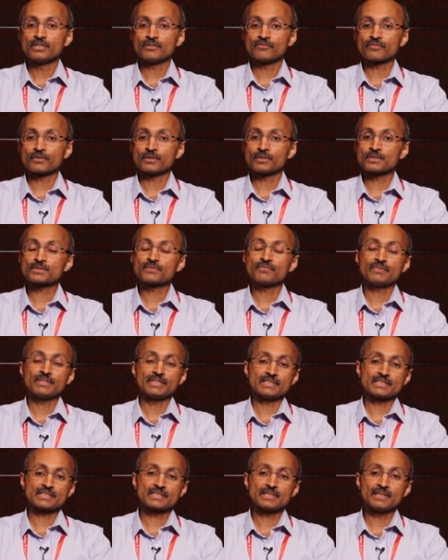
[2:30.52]
Of course,
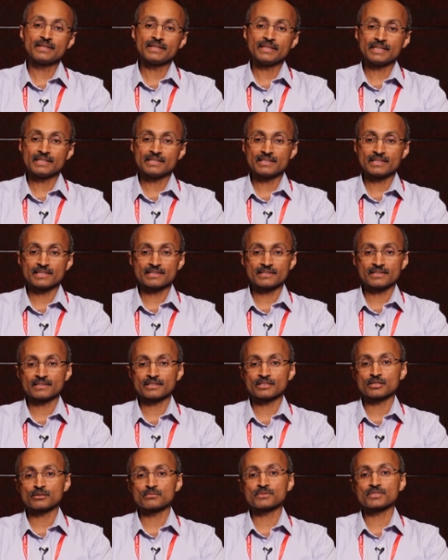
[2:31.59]
we still need data
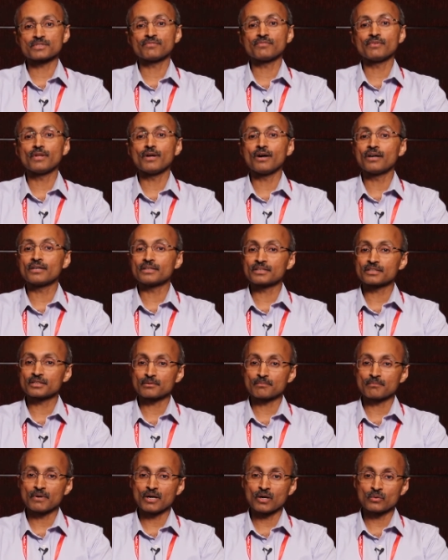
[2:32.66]
in terms of
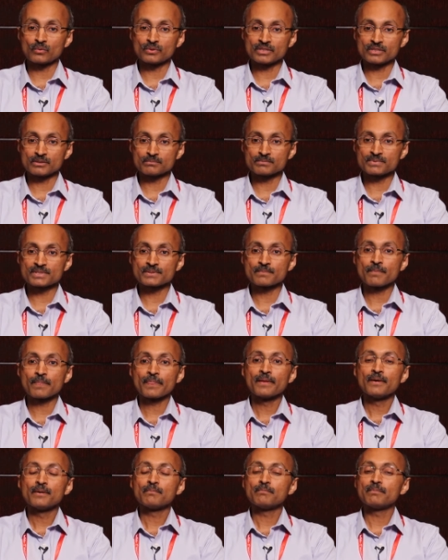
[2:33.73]
long-term outcomes,
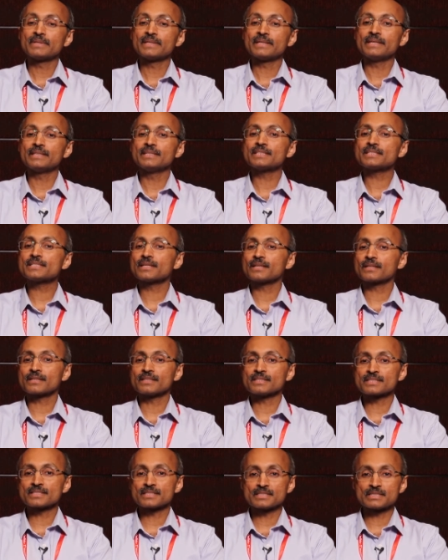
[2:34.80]
but the initial
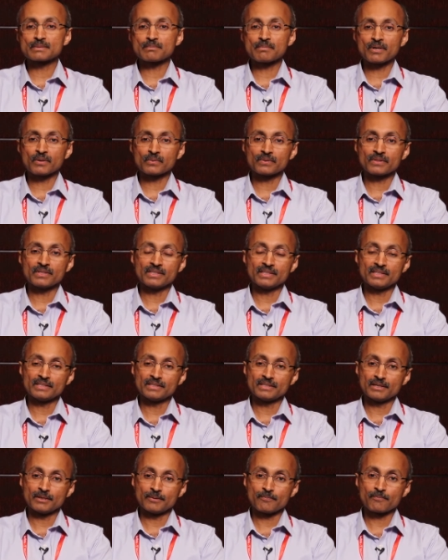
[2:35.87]
concerns about
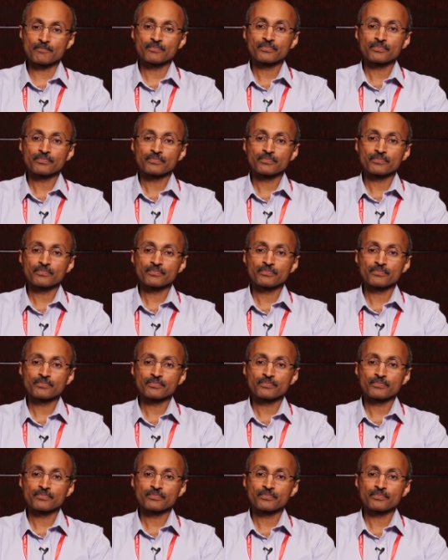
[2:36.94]
the uh,